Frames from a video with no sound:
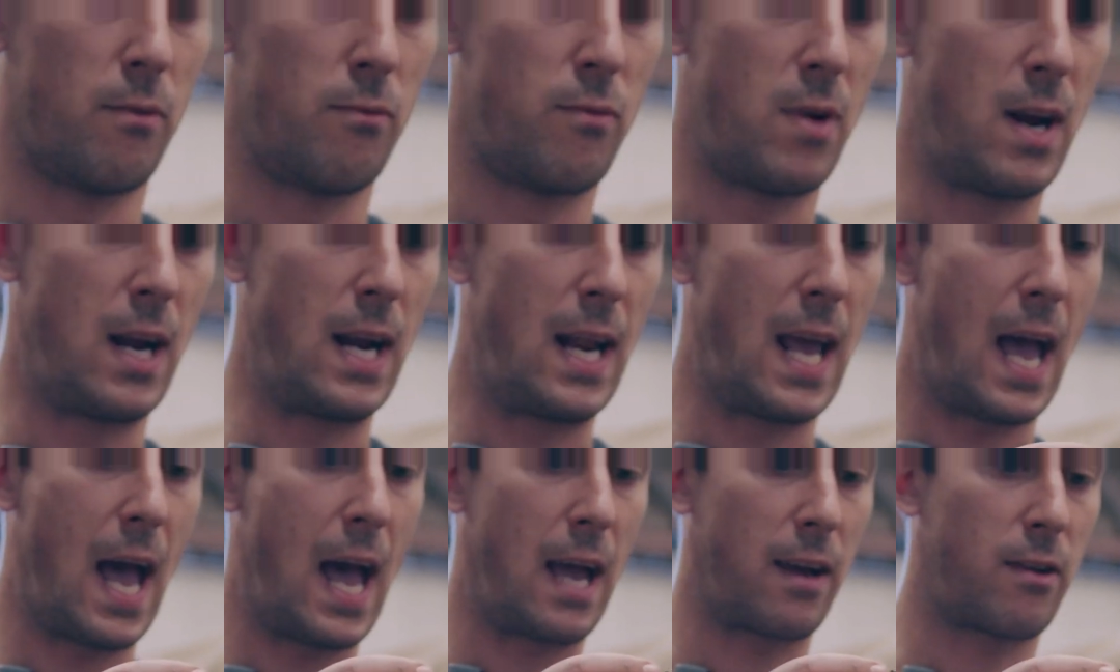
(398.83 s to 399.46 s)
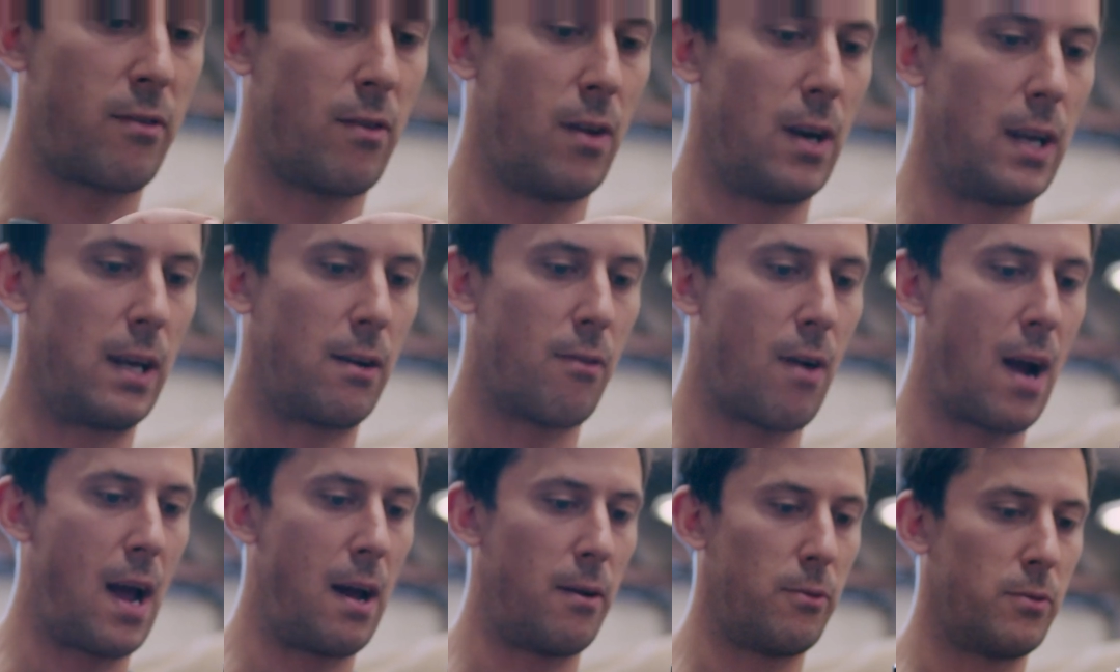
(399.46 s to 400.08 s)
really accurately
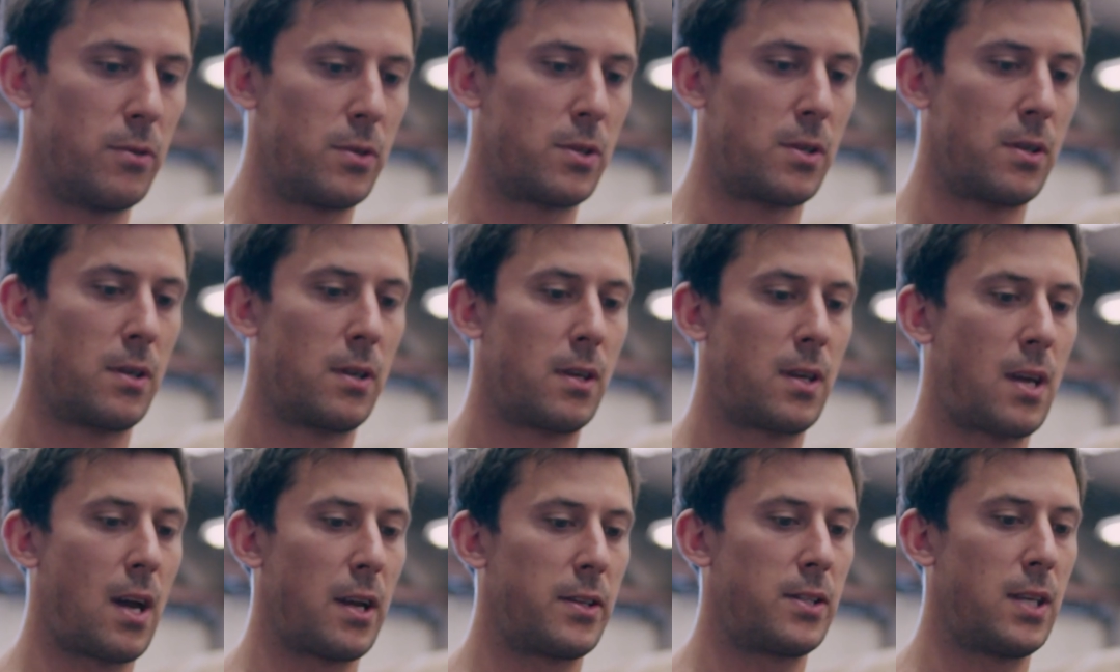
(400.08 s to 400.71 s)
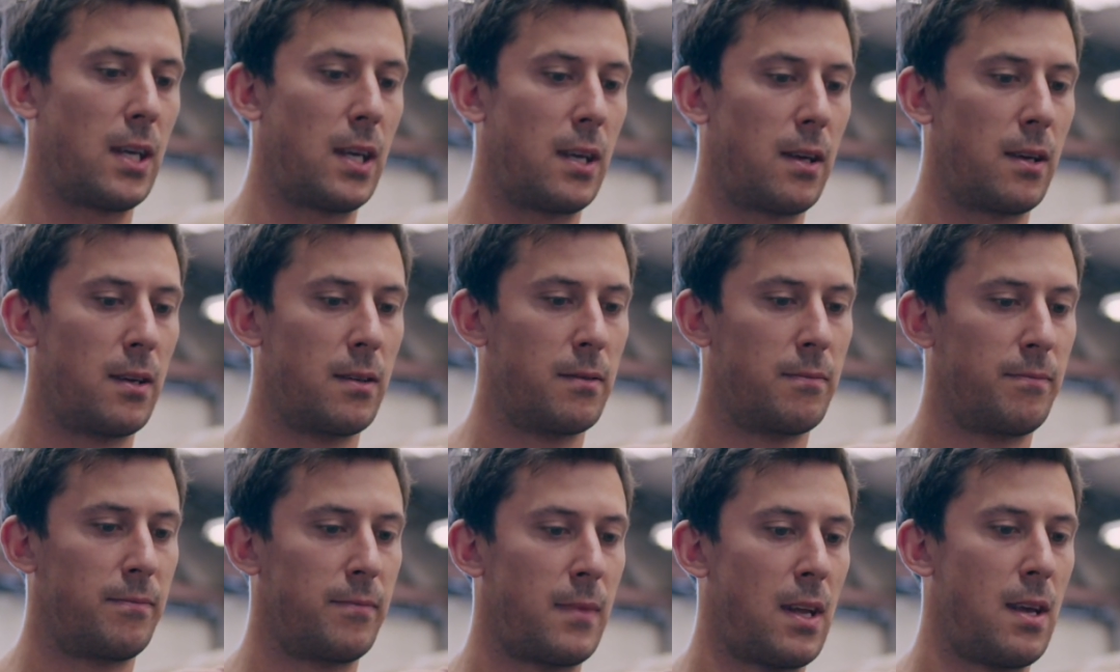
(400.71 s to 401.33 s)
ground cutting
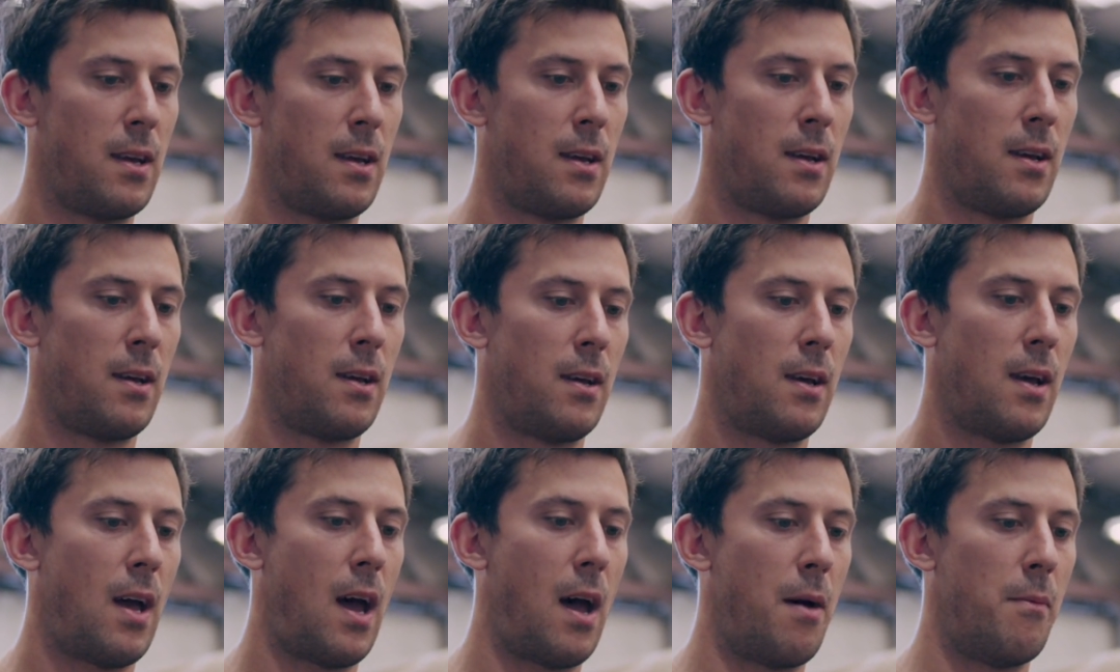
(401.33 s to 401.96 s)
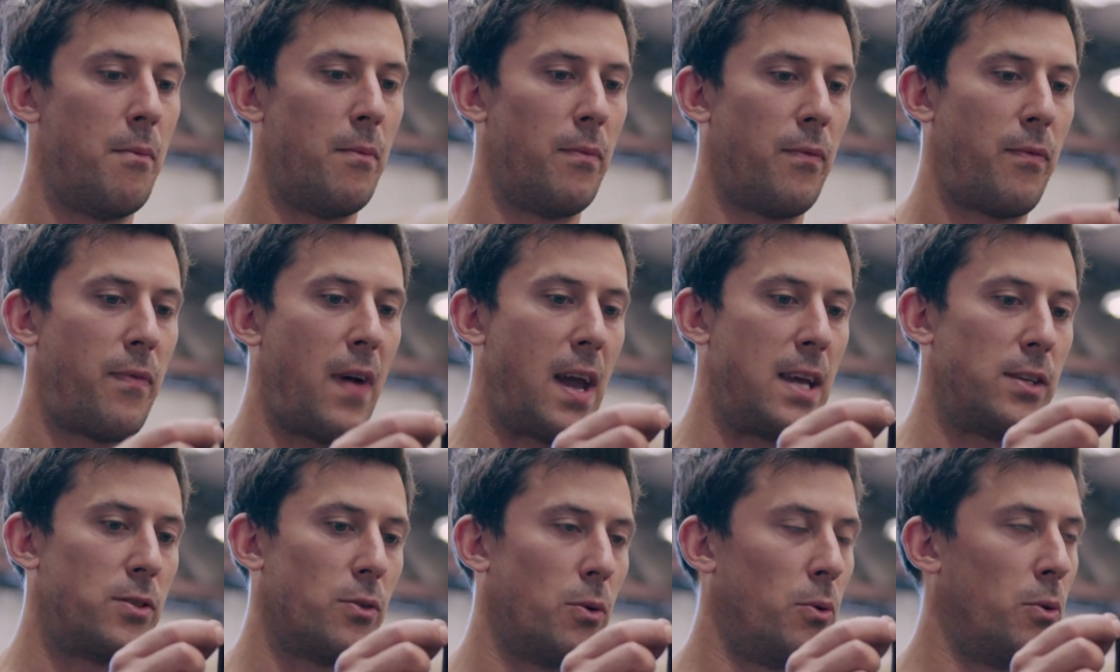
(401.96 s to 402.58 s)

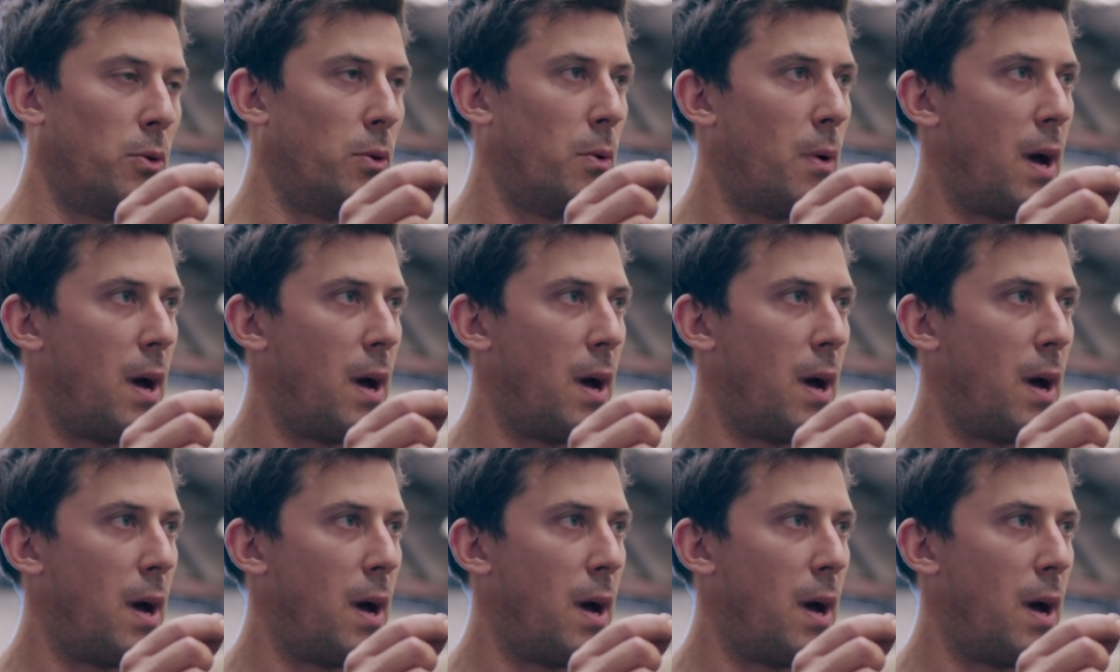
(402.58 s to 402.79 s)
face all the